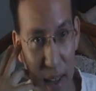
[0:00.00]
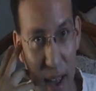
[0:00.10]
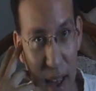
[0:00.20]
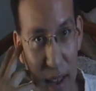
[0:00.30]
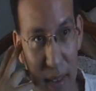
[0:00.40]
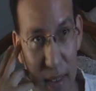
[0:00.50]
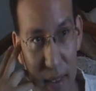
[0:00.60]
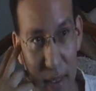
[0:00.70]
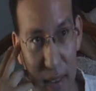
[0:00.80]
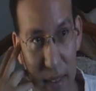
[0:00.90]
And
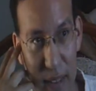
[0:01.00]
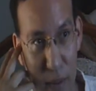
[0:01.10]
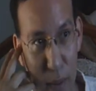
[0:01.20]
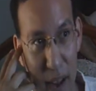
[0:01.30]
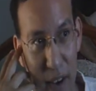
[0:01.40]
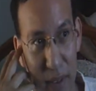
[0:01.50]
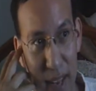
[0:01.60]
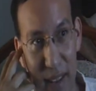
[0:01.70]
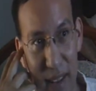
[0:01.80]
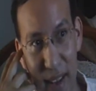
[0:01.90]
that's why I don't
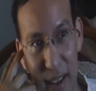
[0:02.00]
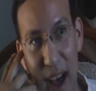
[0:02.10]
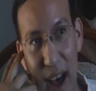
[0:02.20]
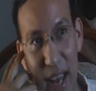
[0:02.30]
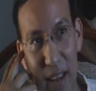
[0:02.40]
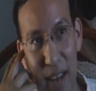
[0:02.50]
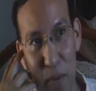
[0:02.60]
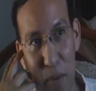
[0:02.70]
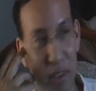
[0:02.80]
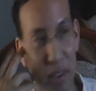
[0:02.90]
like Kai
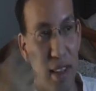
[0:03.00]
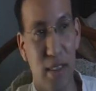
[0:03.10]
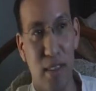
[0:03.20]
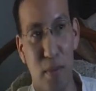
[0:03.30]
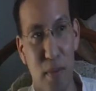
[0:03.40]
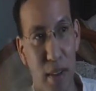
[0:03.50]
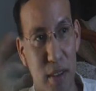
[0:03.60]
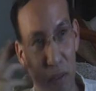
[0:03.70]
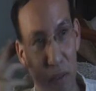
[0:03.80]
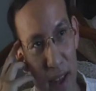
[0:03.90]
more than I like the Rock
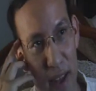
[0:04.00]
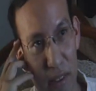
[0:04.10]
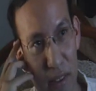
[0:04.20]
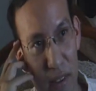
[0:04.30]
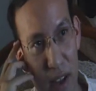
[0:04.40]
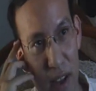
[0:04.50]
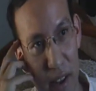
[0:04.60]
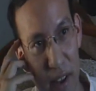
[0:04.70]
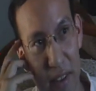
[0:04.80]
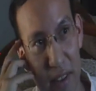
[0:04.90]
the Dragon saga.